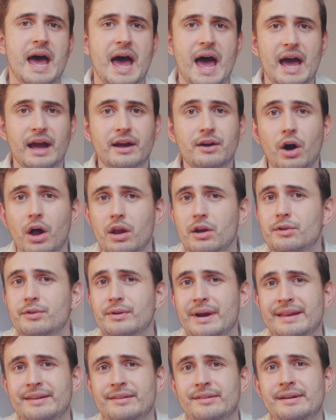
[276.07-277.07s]
a color
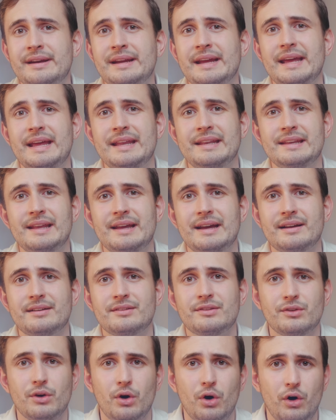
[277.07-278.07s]
rendering
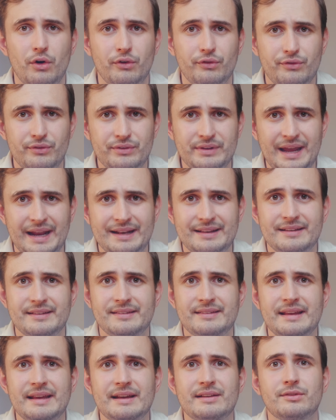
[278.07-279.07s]
index of
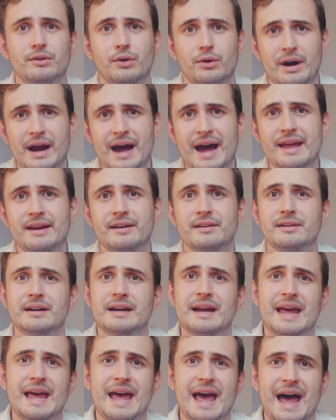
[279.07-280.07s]
96 or higher,
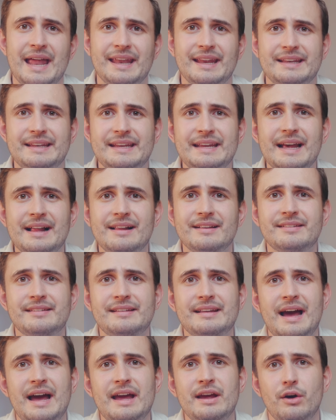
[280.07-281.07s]
and a
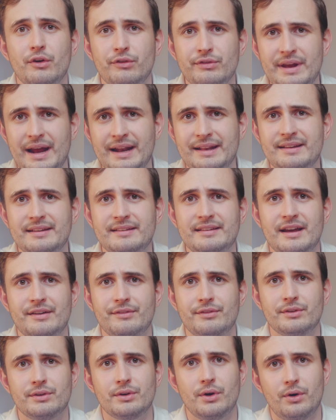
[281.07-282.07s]
TLCI of
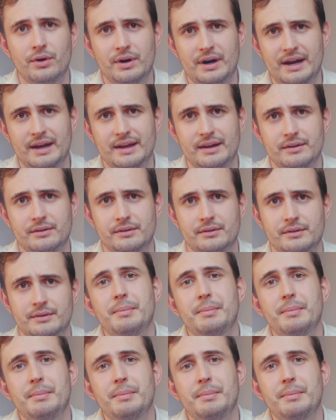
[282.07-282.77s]
97 or higher.